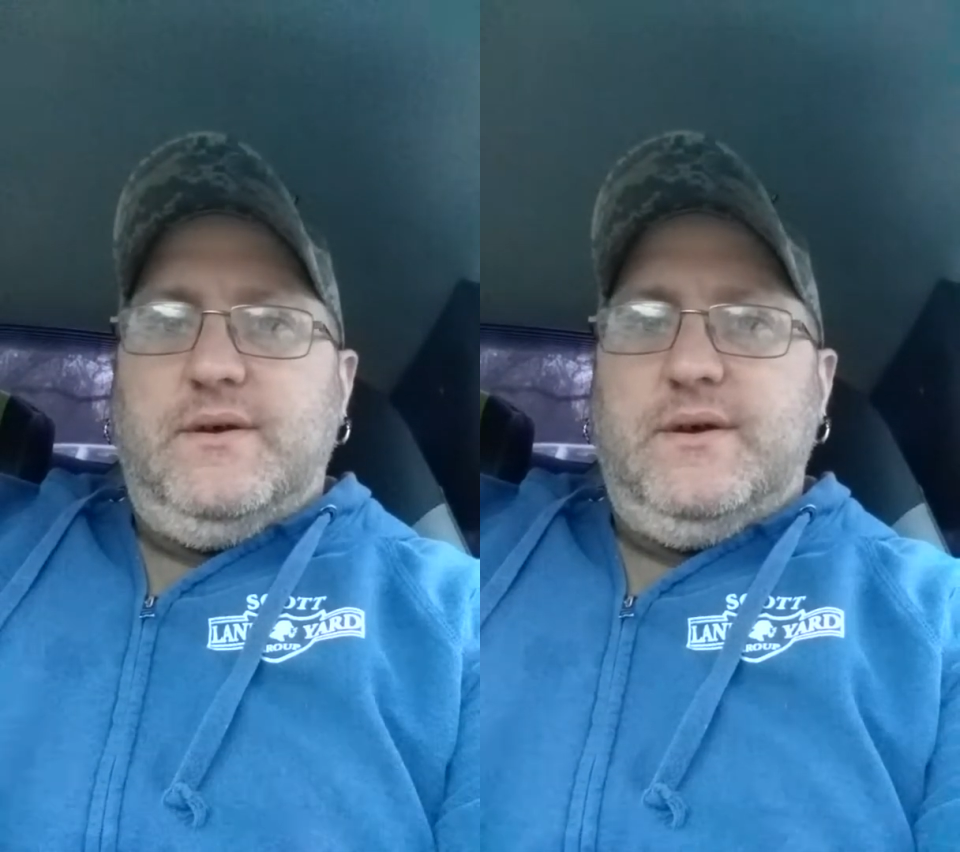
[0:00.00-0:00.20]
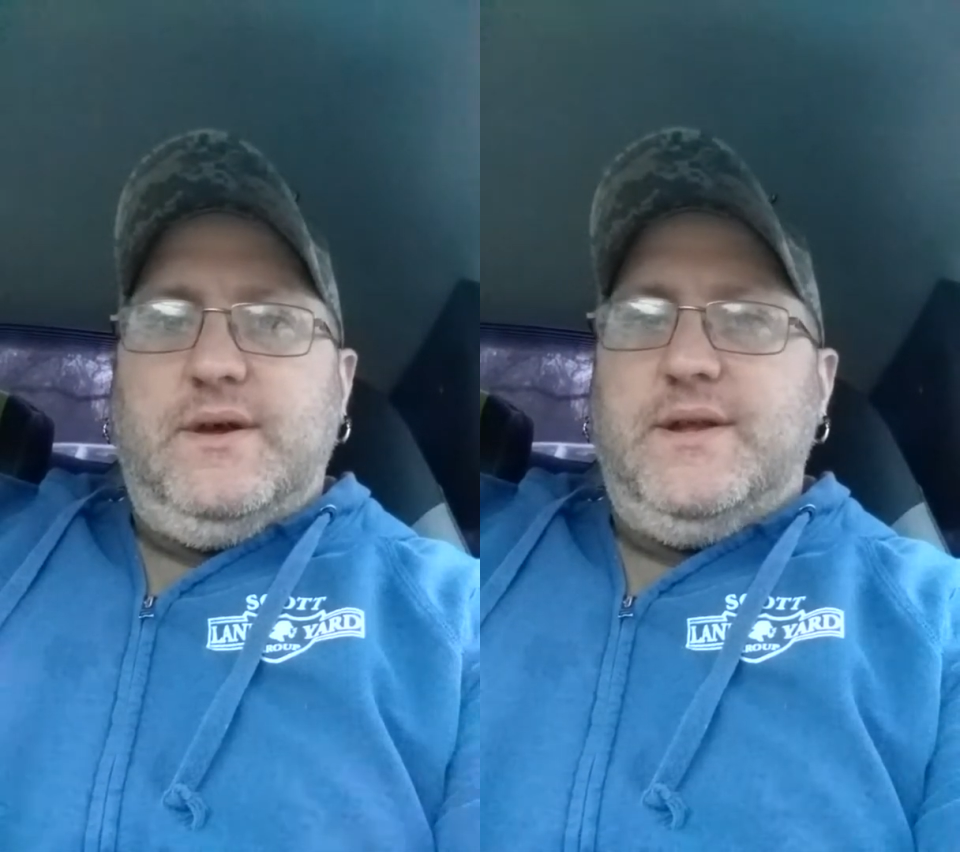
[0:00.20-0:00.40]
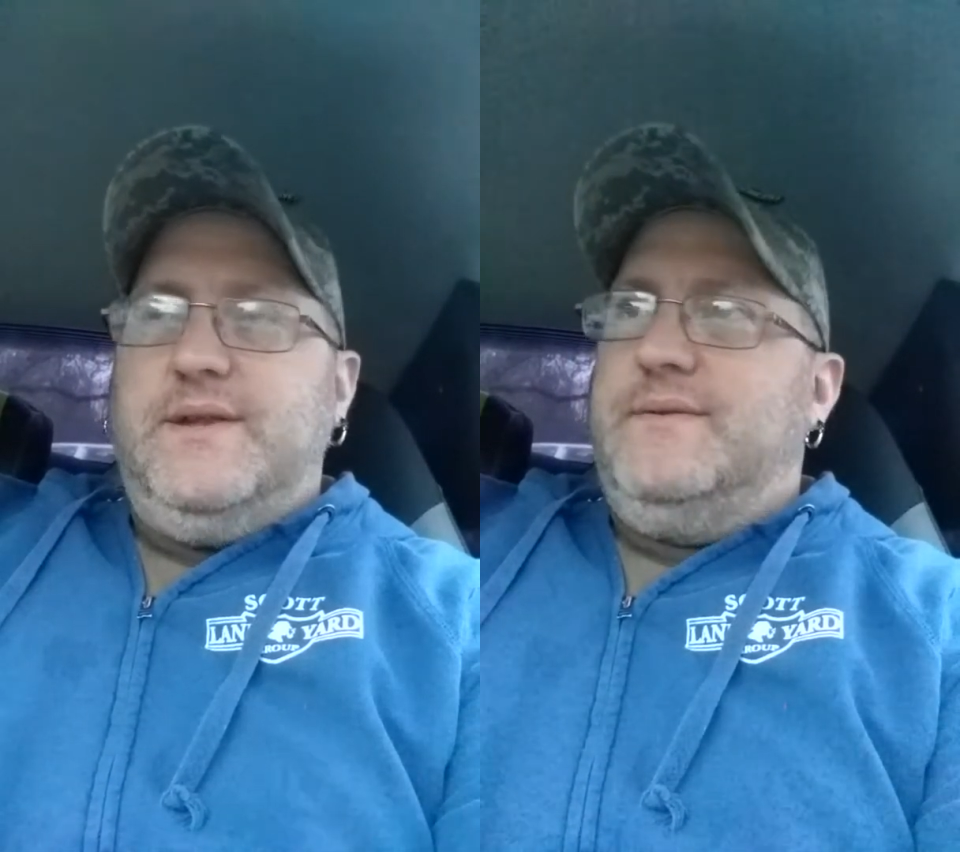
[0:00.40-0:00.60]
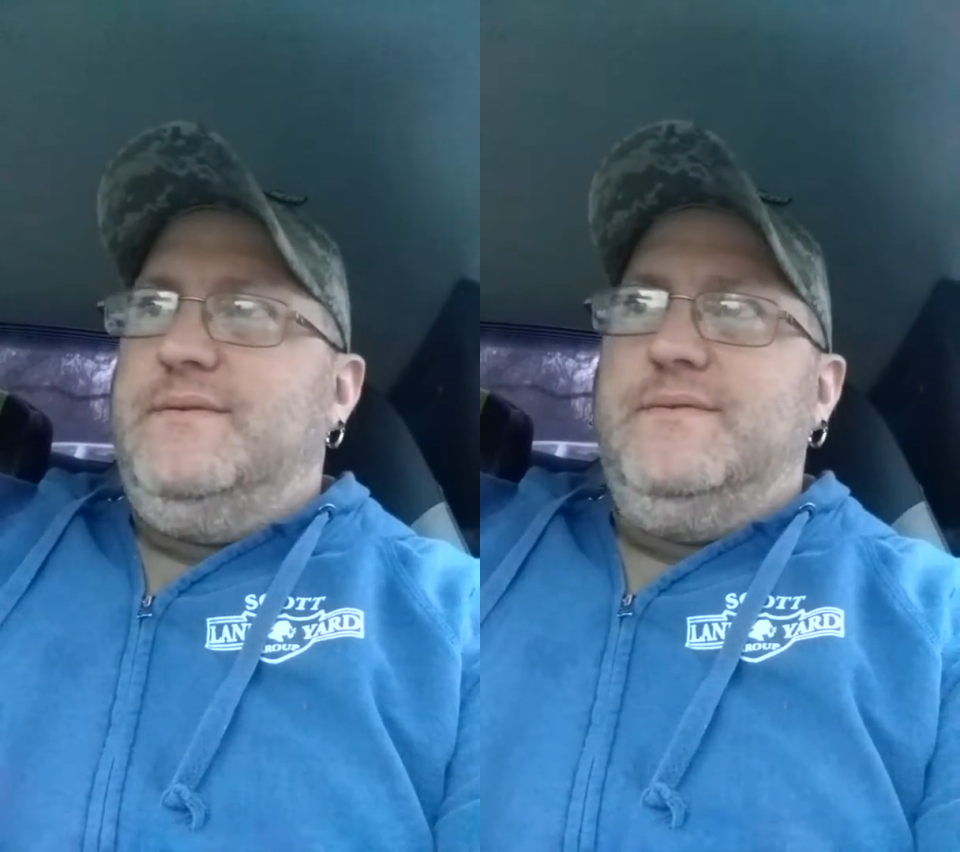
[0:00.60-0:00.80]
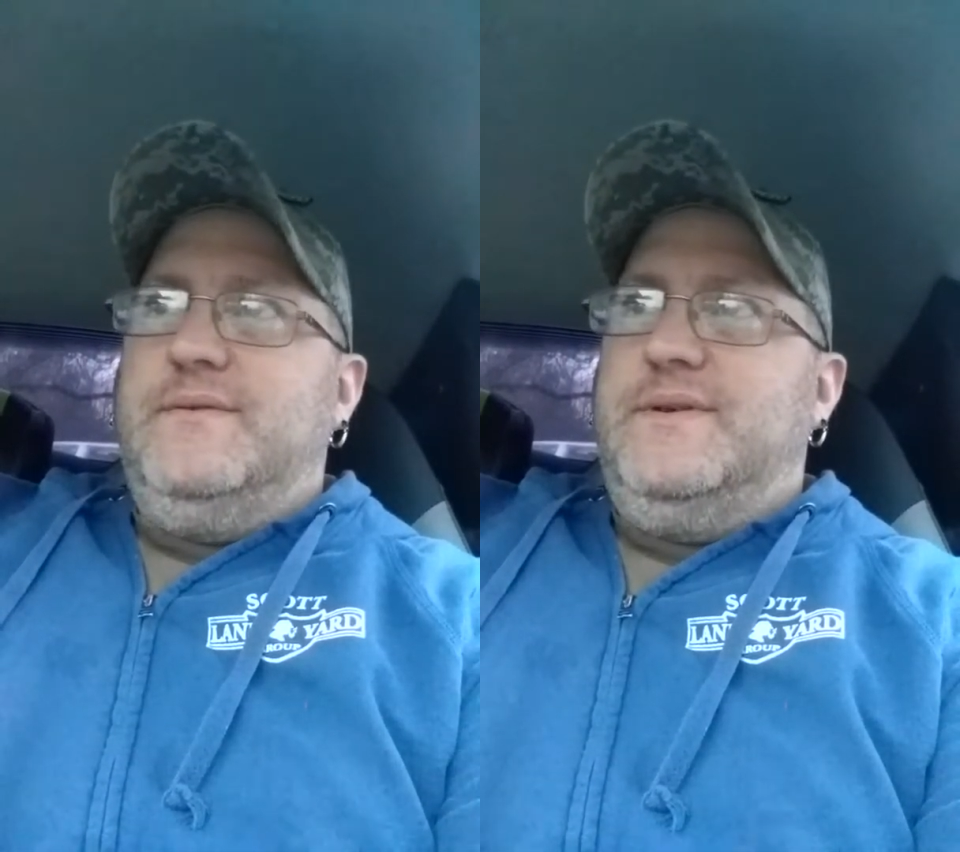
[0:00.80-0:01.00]
And
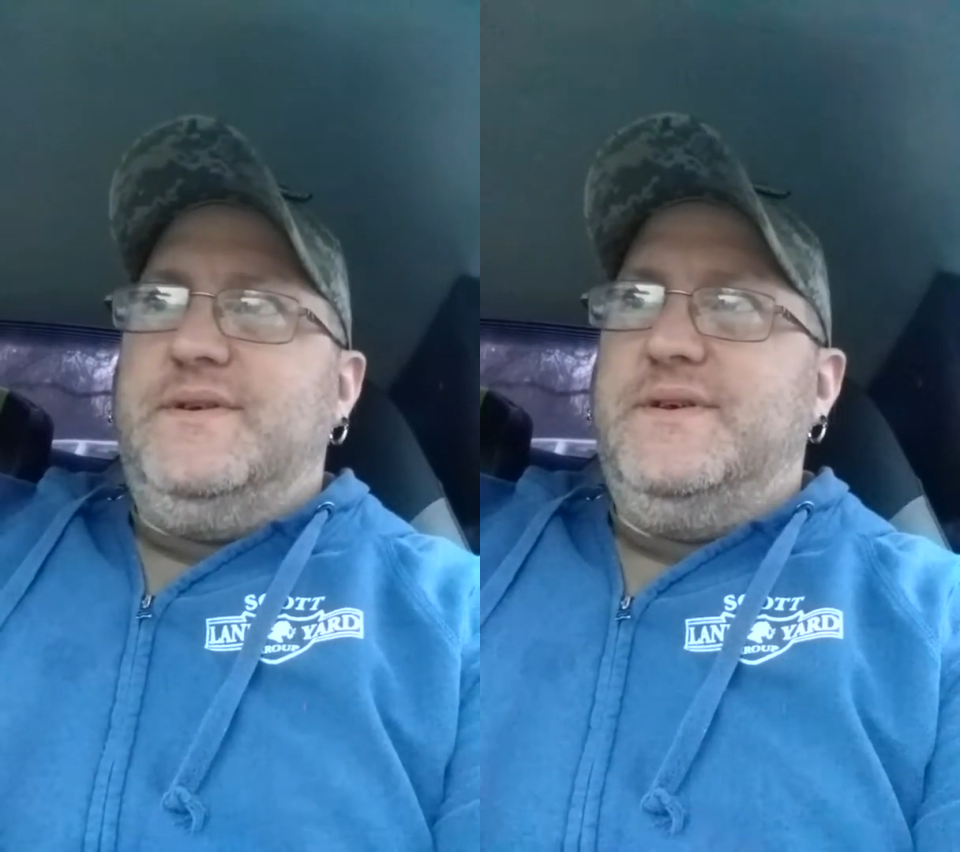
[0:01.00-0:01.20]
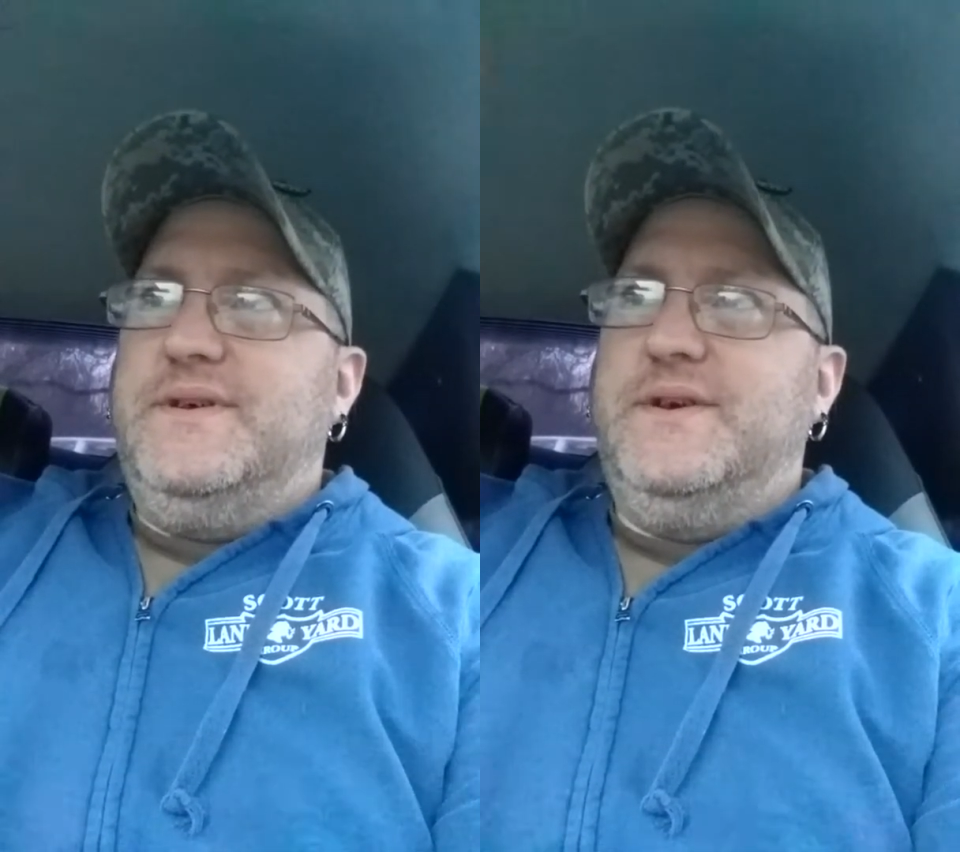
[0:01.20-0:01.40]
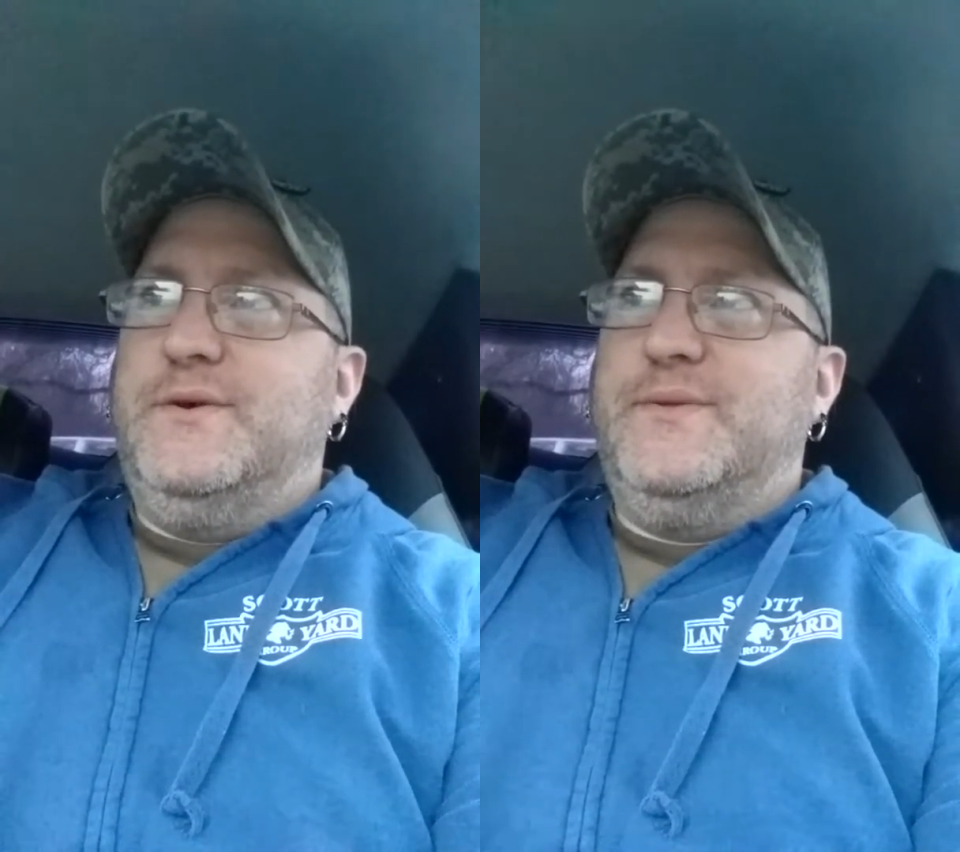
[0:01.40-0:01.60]
you know